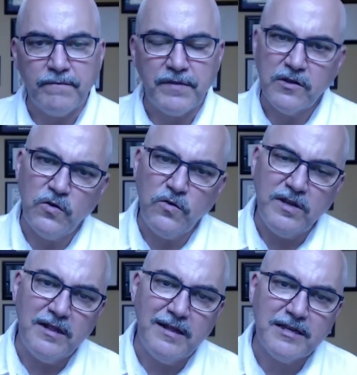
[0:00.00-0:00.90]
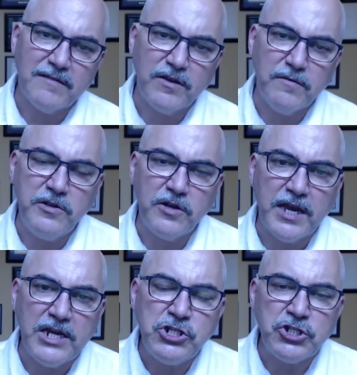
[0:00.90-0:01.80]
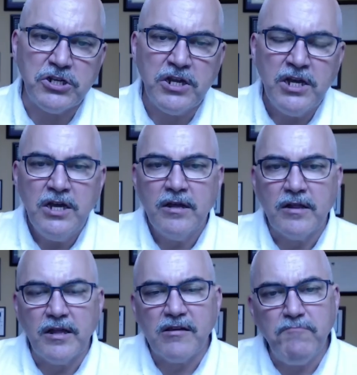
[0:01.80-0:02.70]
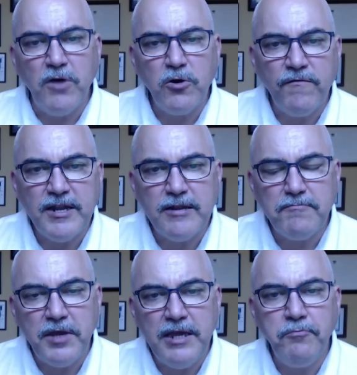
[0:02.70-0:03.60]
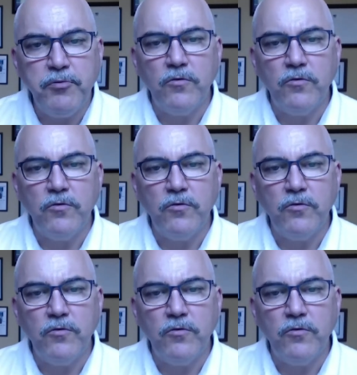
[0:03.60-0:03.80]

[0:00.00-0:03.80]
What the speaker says: So you need lots of communication, lots of motivated people.